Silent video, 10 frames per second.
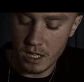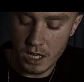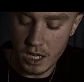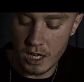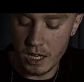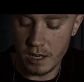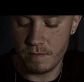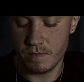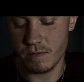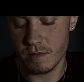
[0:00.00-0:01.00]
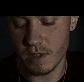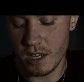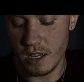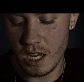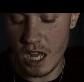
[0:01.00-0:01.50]

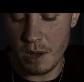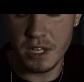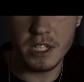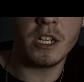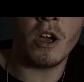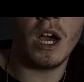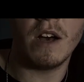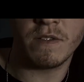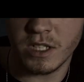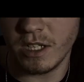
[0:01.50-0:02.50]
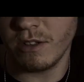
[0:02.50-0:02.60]
I mean, you don't have to.